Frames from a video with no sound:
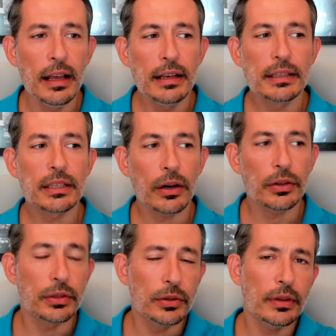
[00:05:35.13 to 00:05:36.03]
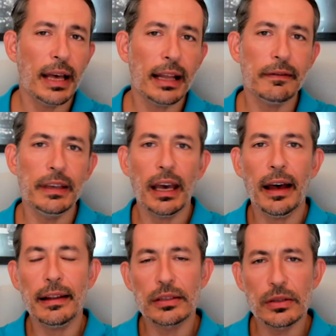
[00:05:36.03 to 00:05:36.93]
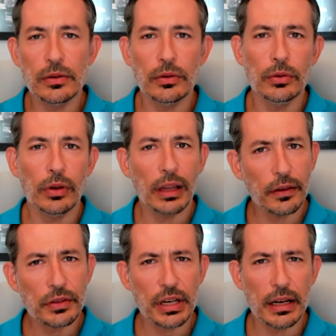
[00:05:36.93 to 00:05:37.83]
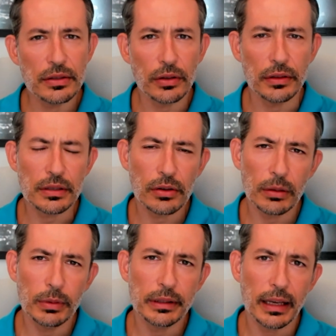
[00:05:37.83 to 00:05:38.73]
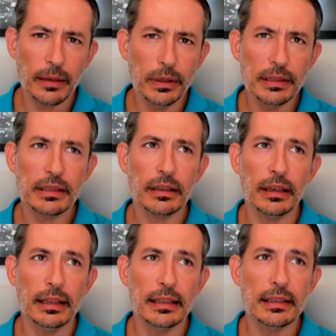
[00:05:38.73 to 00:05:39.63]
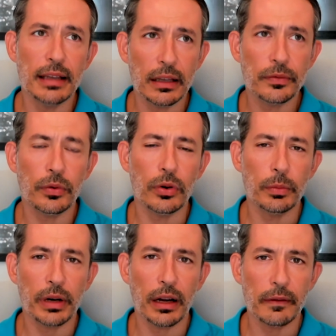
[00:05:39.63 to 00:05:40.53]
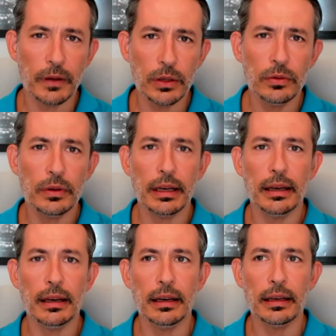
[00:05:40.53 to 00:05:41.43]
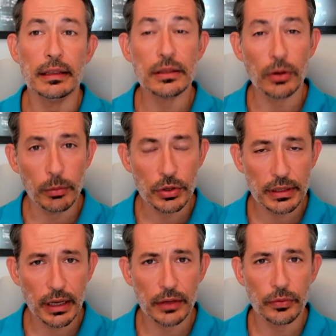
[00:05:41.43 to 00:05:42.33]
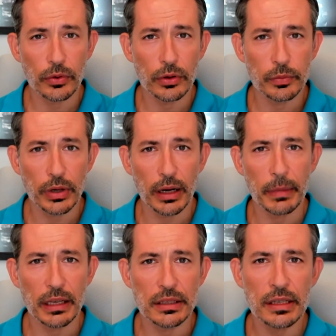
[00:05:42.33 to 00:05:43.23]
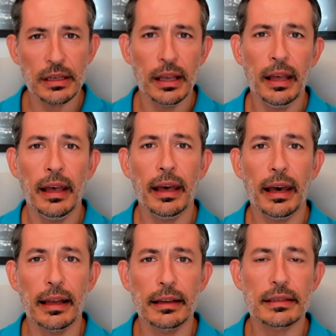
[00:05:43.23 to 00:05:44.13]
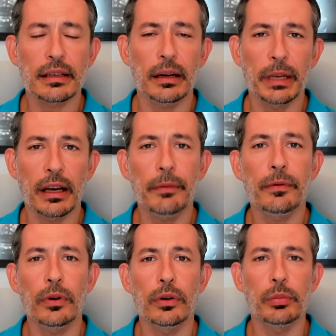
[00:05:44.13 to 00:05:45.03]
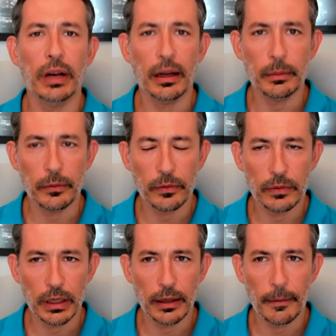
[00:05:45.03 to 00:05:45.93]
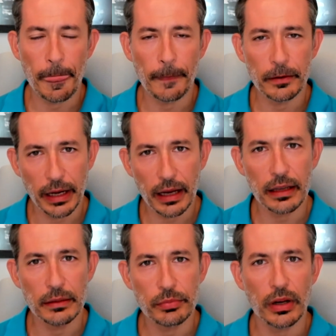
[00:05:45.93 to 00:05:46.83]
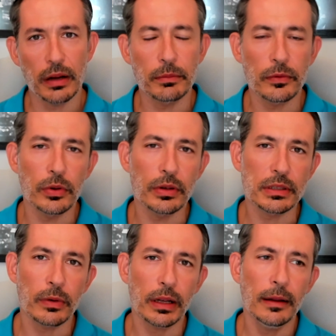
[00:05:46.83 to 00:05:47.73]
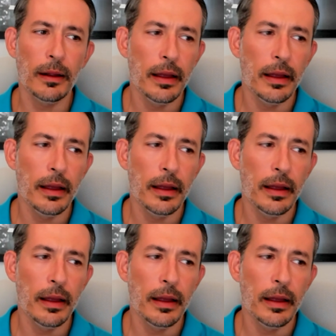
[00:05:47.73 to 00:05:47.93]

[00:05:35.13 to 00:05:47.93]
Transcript: So to do that, we had to do a lot of changes on the scrollable tables. It's done for Prime View. It's almost out for Prime NG, and it's coming up for Prime React and Prime View as well.